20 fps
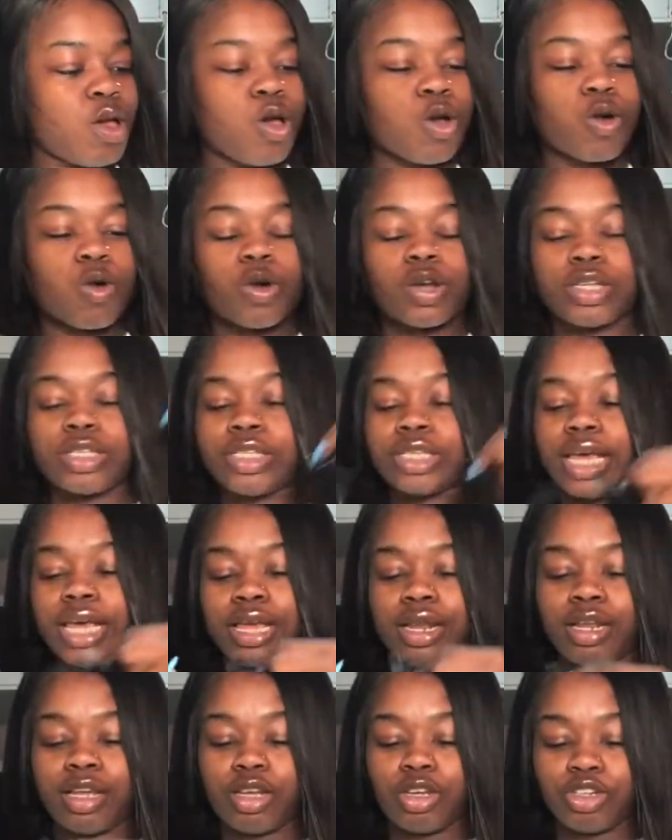
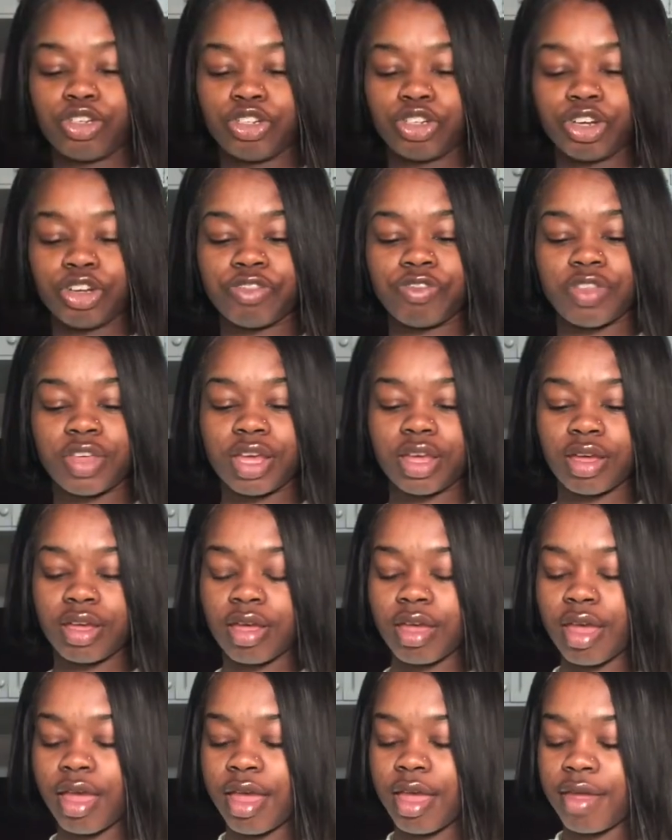corset shirt thing
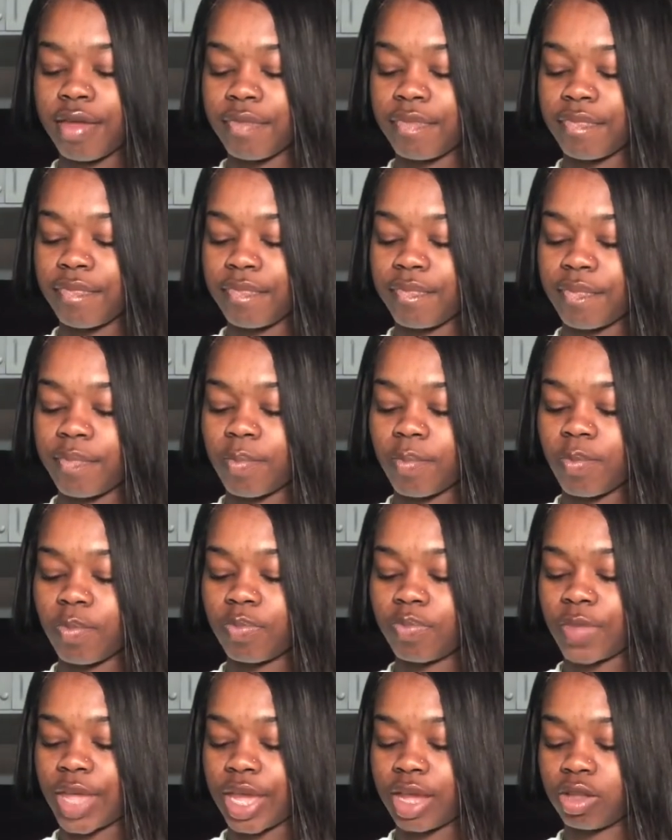
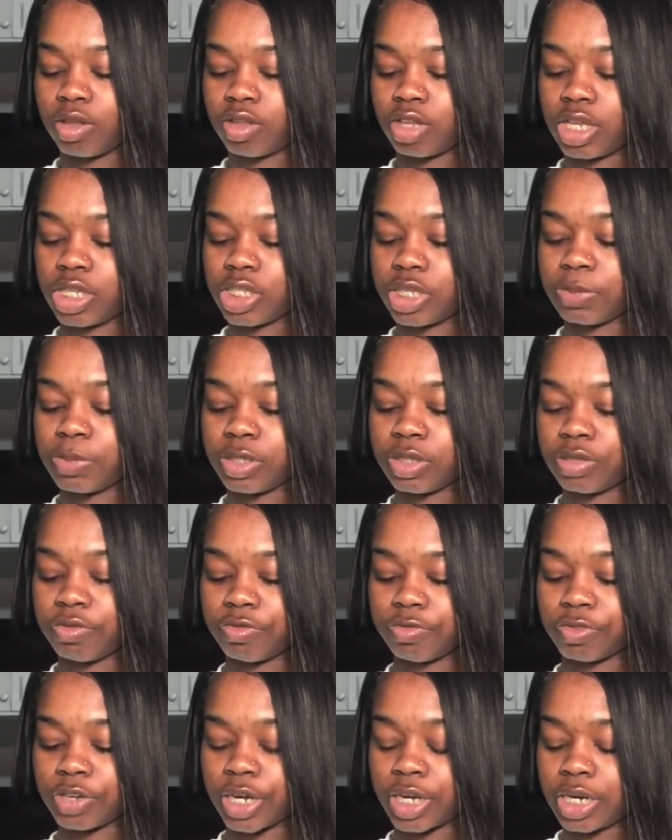that it zips in the
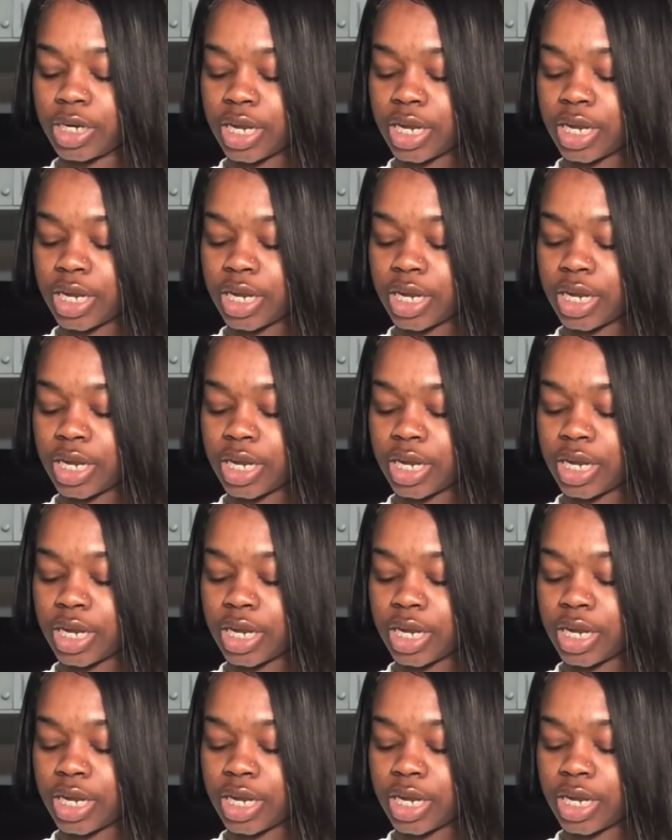front,